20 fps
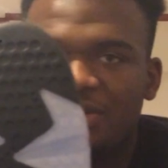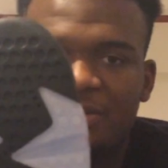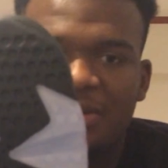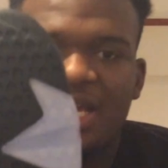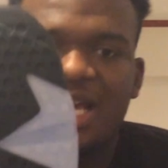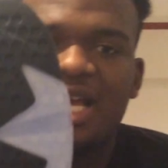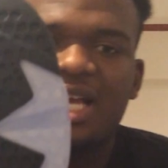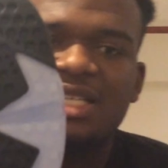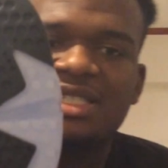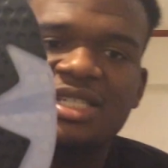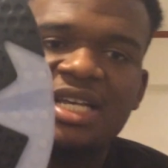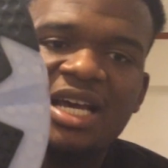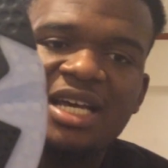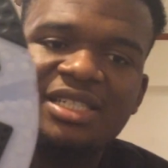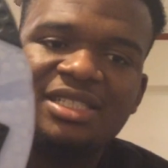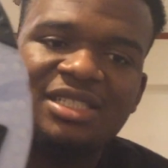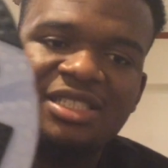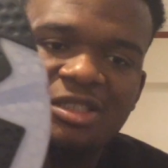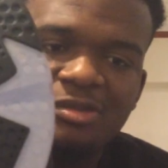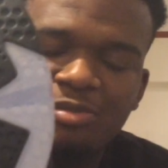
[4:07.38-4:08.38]
them has
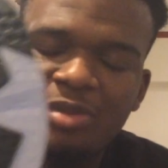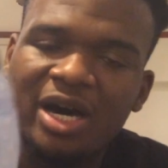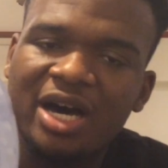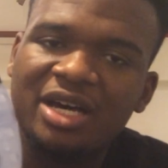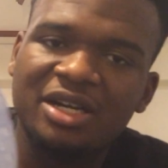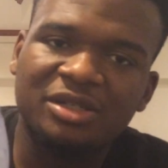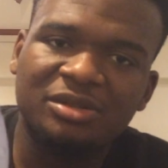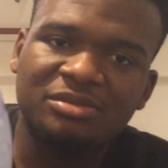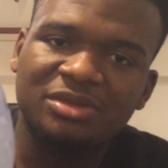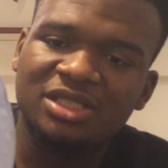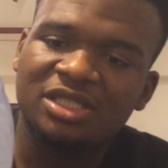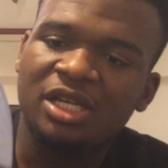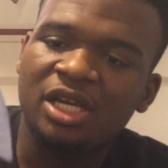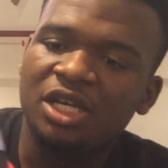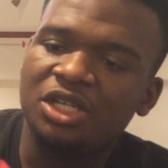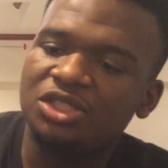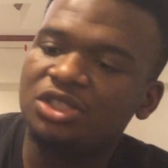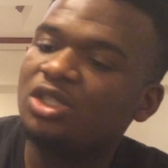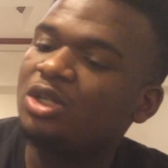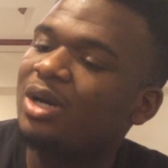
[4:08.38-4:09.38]
icy bottoms.
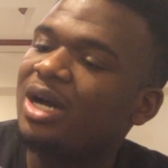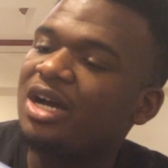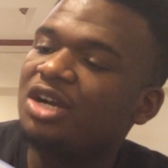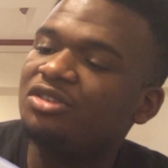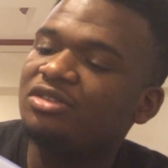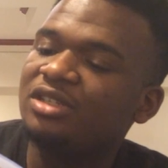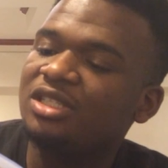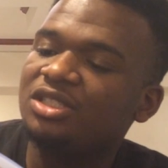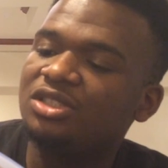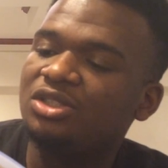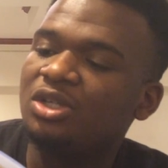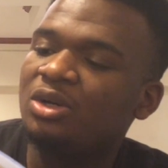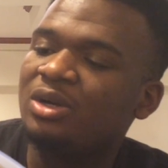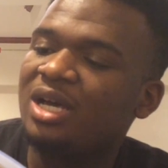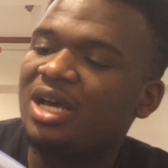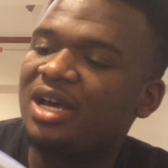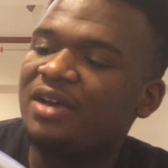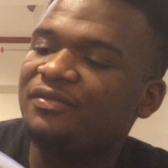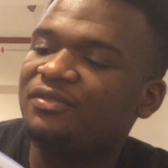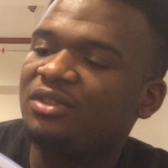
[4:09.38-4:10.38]
So I really
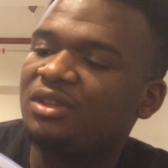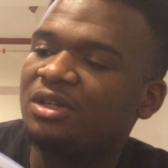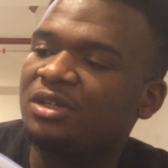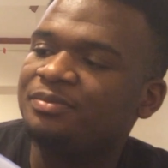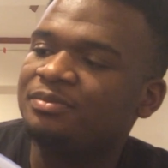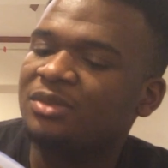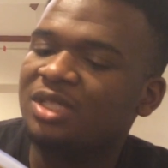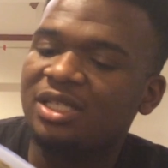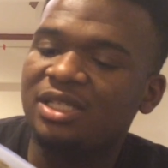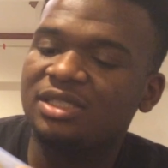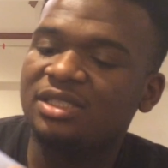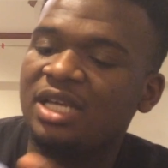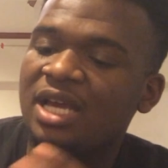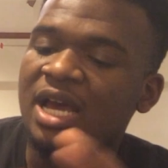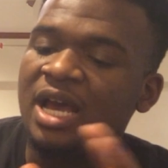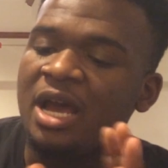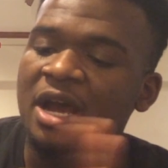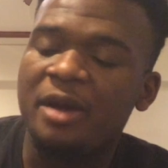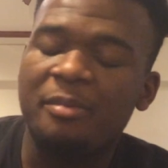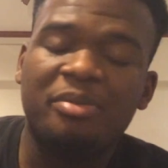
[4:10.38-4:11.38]
don't have to, because
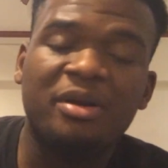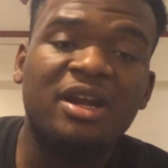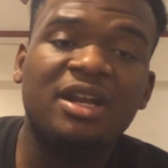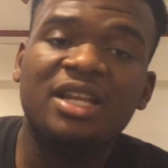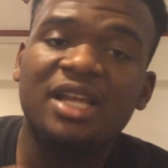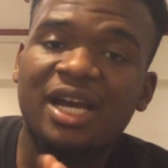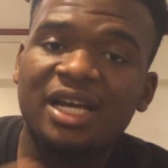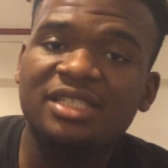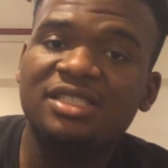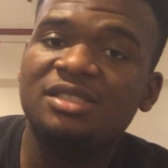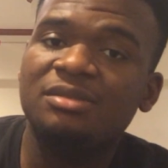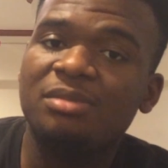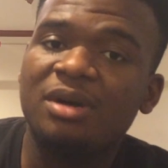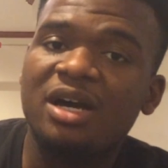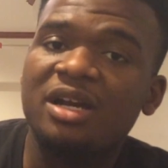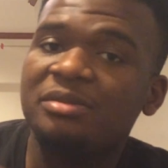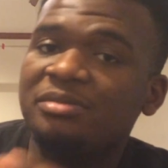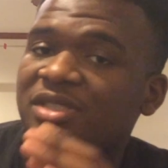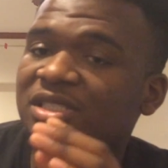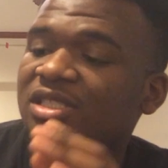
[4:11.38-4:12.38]
Apparently, icy
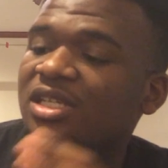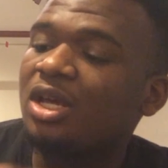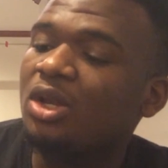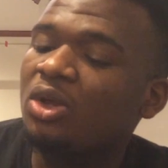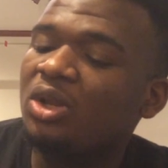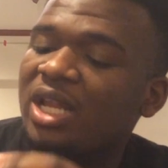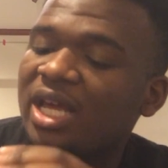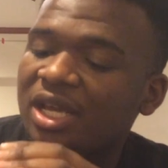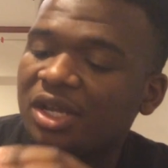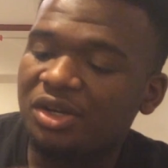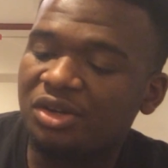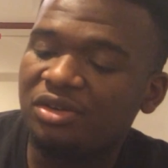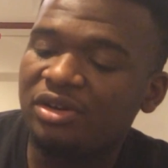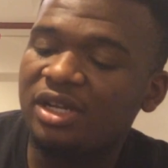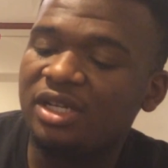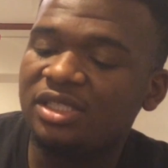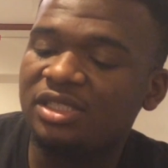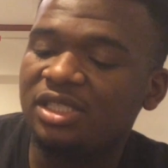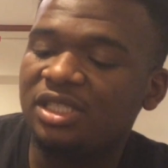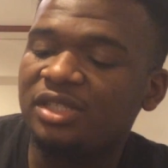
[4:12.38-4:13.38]
bottoms yellow like
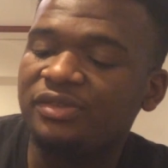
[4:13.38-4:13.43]
crazy.